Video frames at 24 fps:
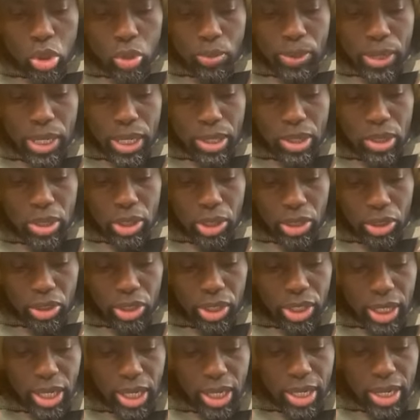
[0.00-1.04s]
Yoruba
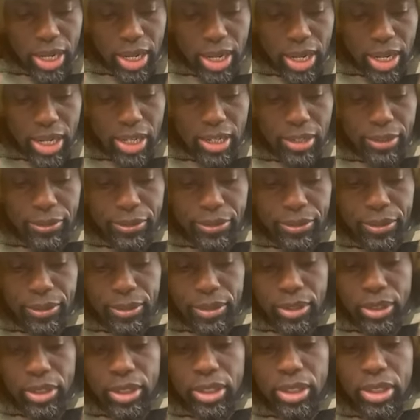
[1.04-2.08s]
country can have
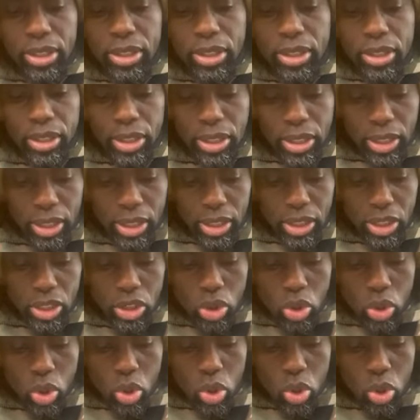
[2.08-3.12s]

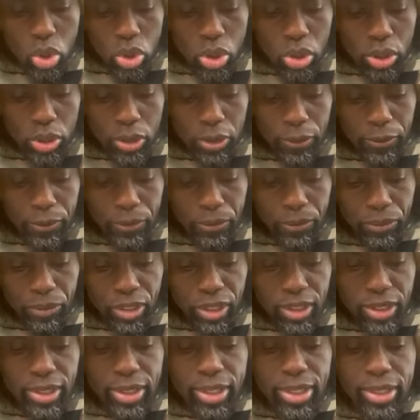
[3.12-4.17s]
his own
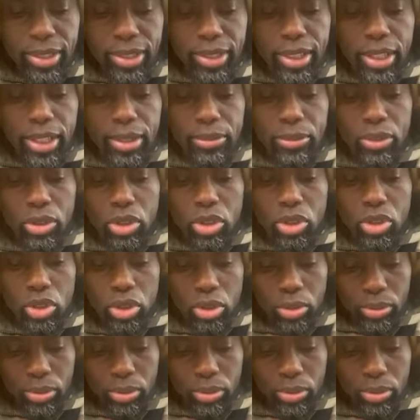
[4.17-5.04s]
system.